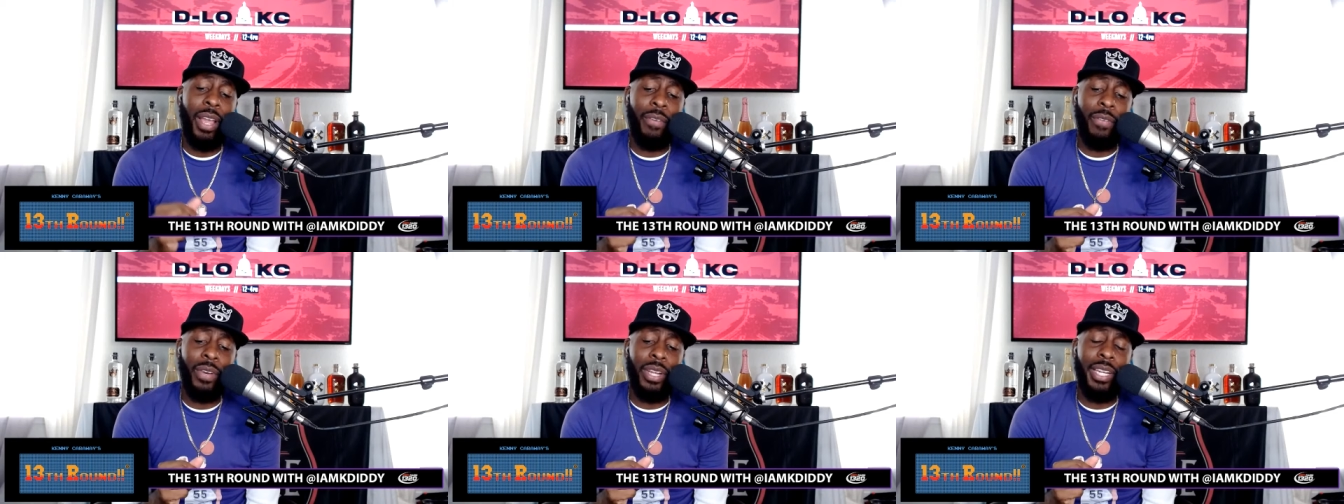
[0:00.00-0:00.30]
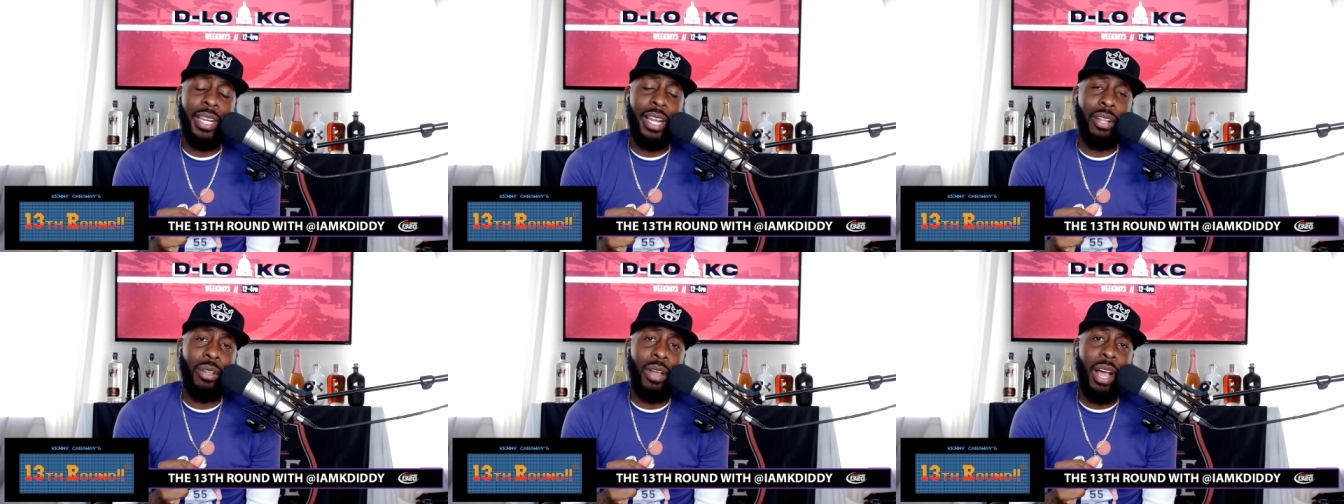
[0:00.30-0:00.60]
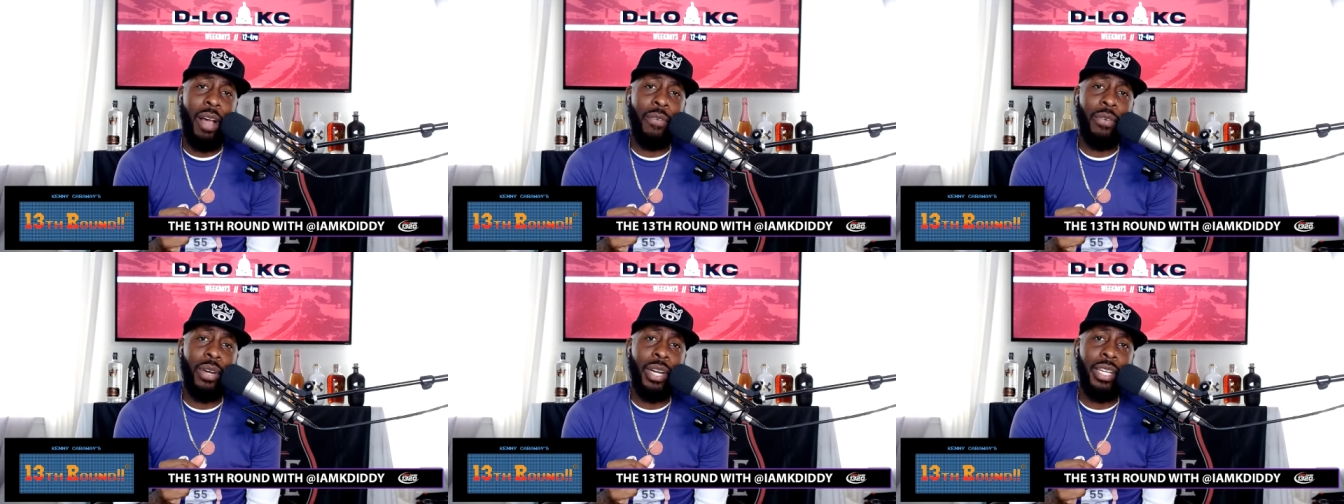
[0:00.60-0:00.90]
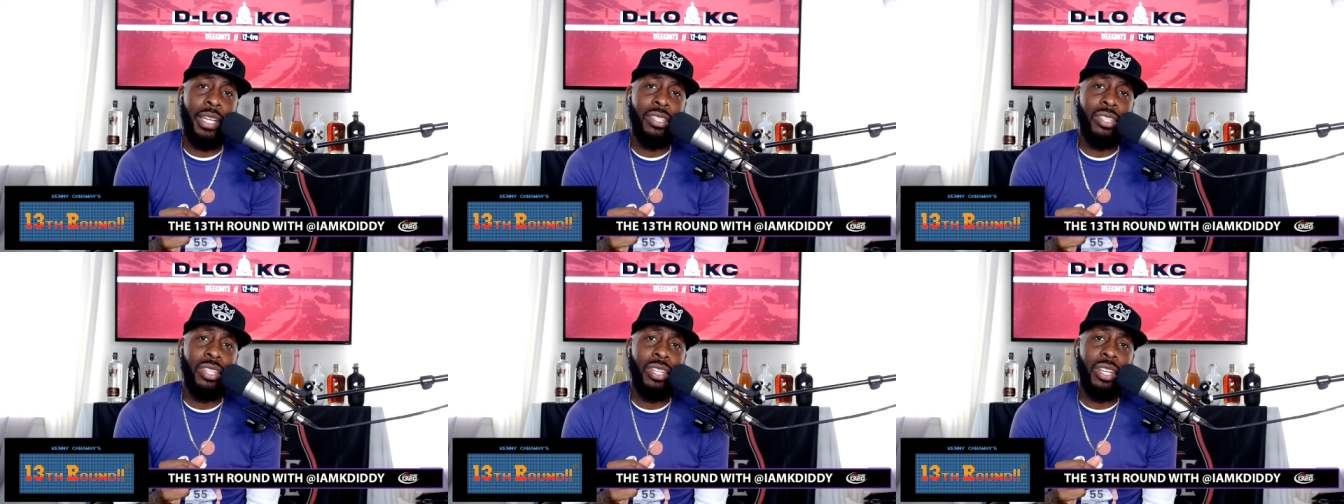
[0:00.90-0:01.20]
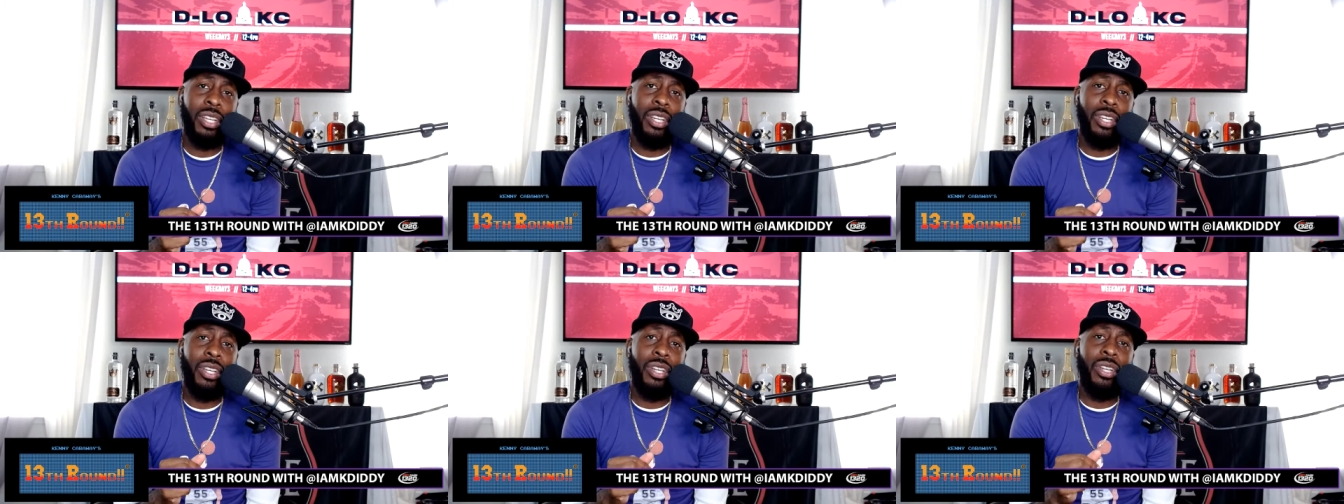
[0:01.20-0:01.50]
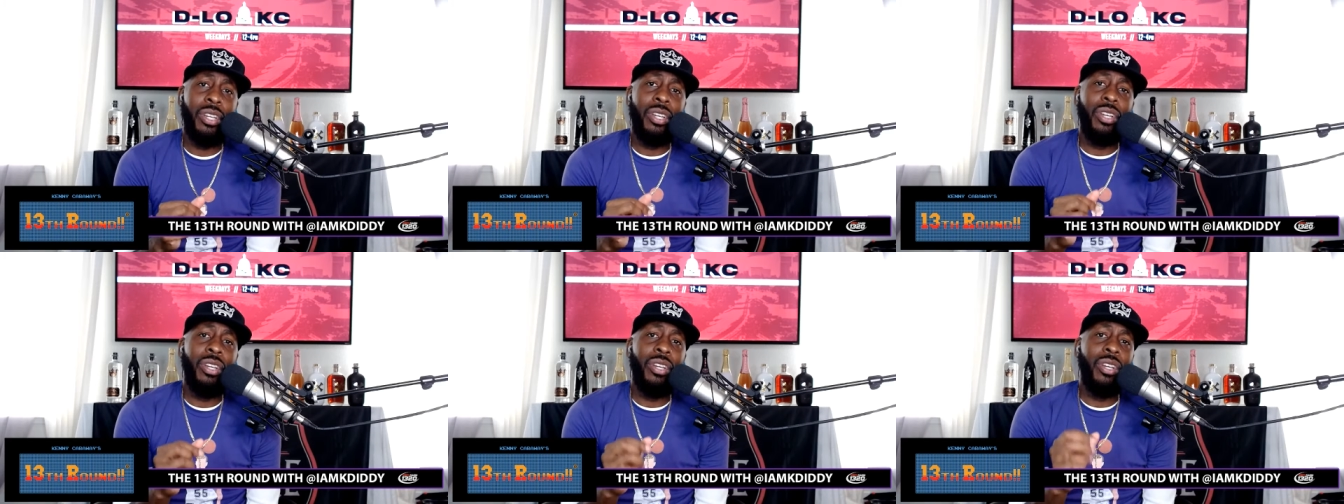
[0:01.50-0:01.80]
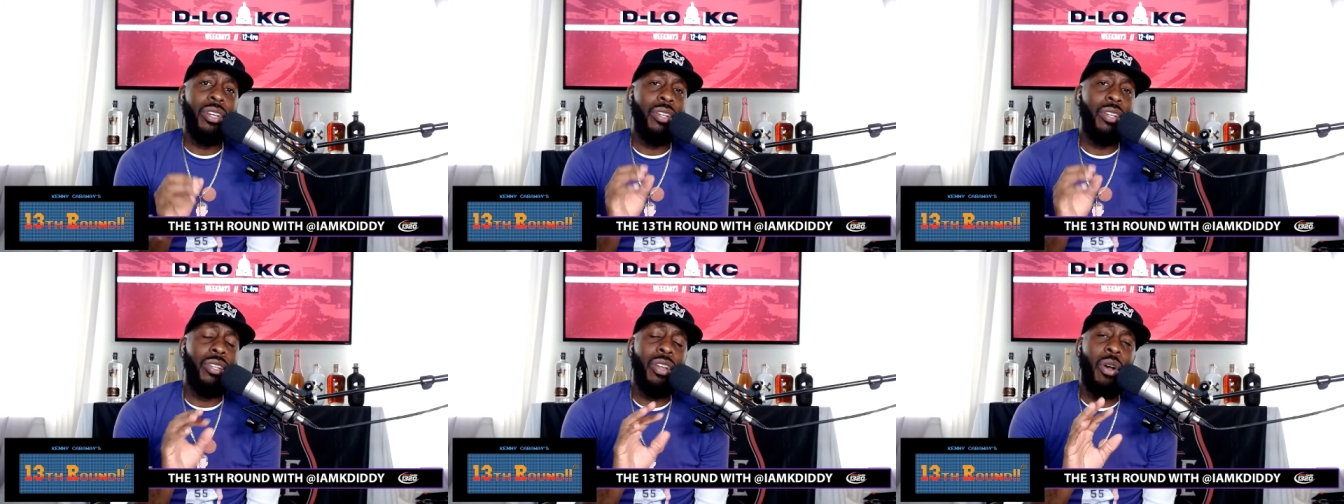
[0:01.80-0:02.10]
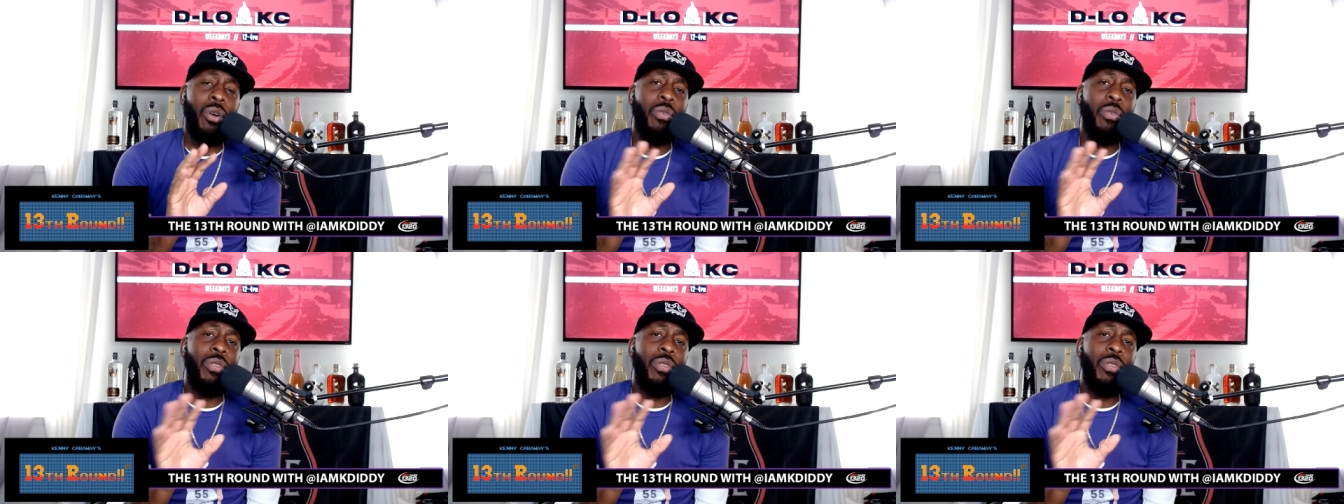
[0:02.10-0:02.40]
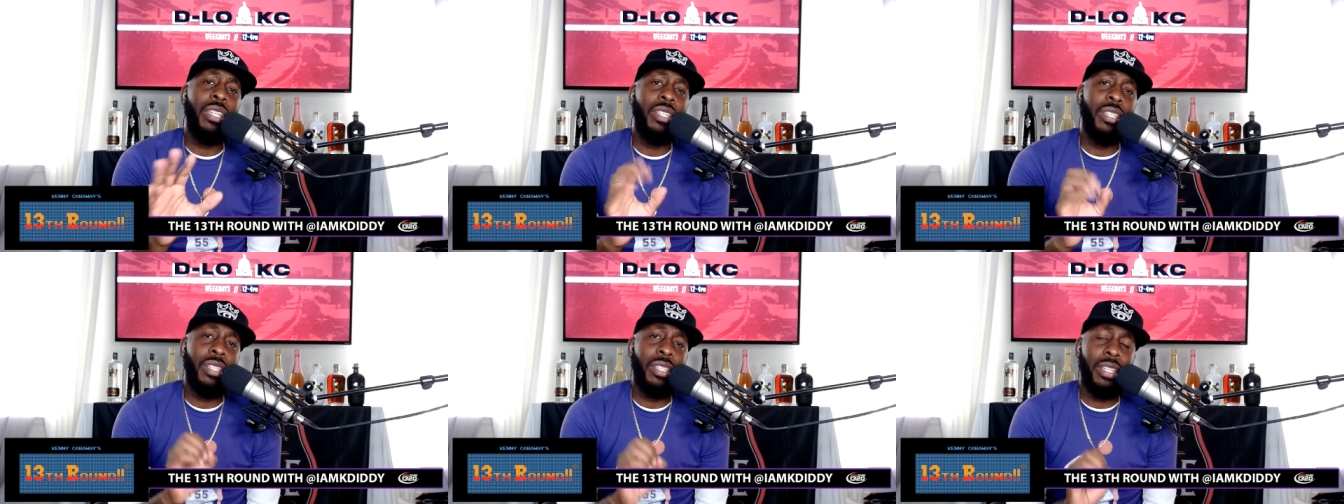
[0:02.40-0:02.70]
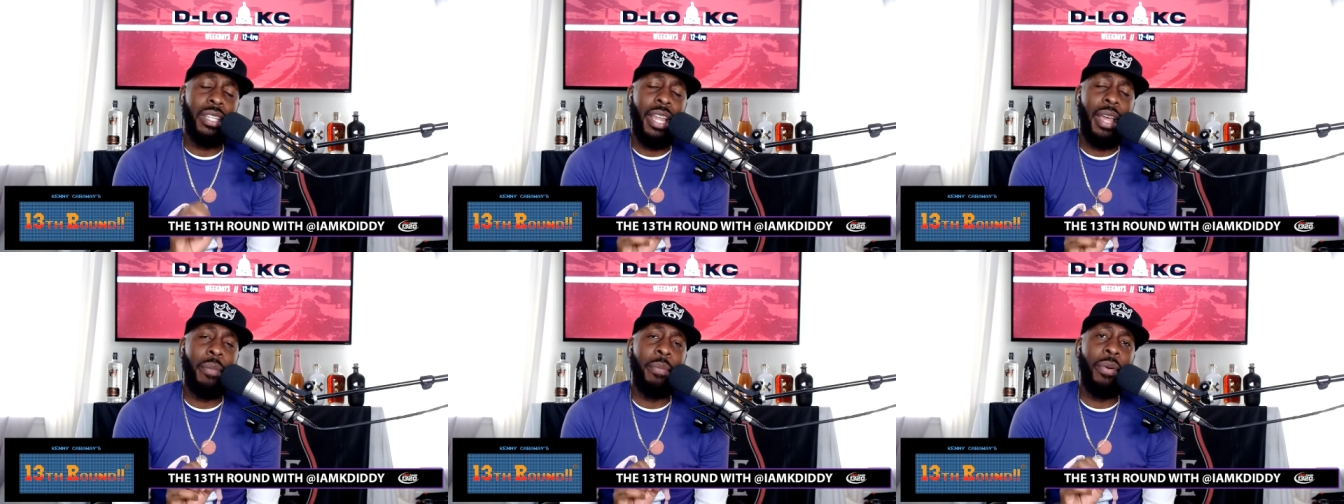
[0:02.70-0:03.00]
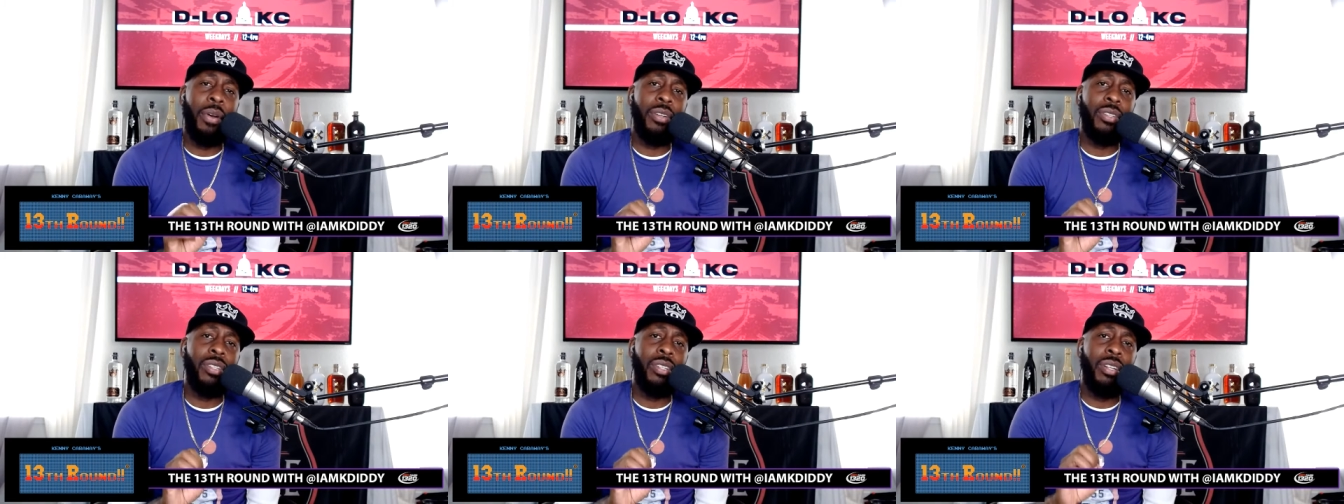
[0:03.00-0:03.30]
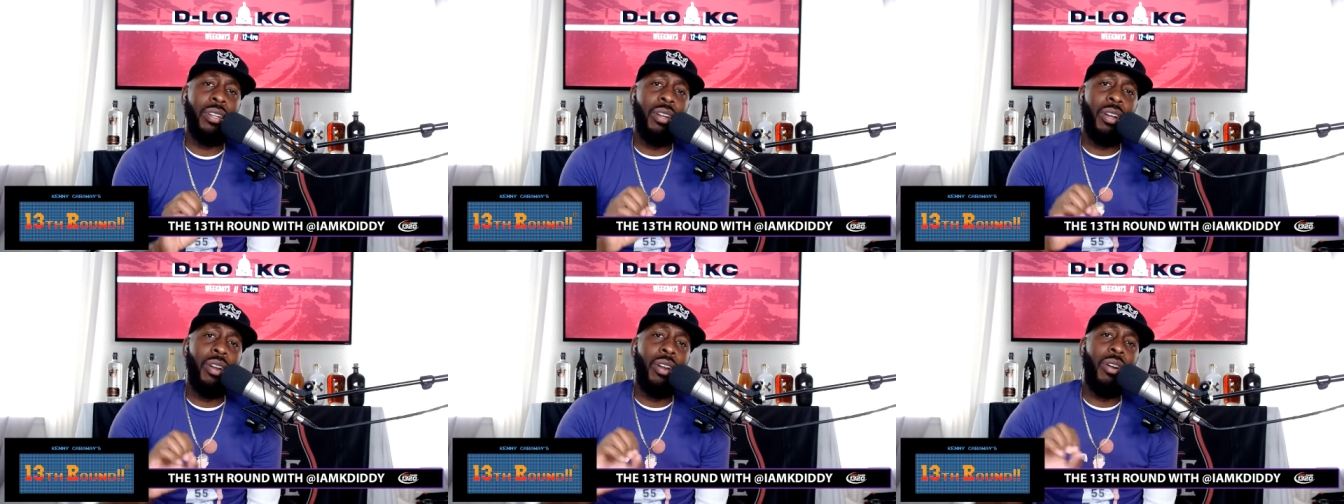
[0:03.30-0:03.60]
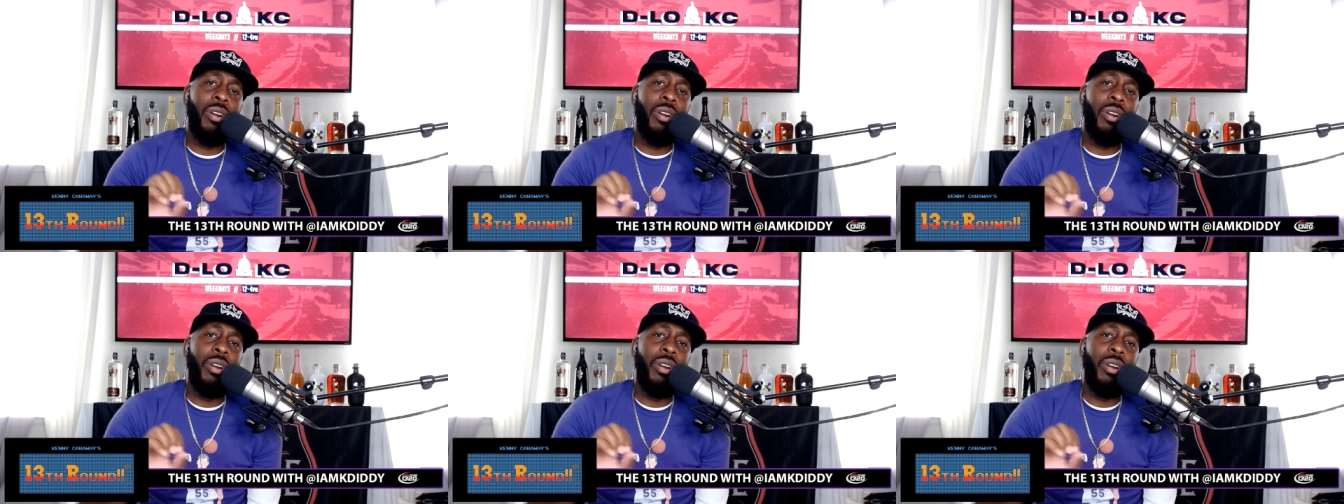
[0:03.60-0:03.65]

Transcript: Canelo Alvarez, don't listen to that person.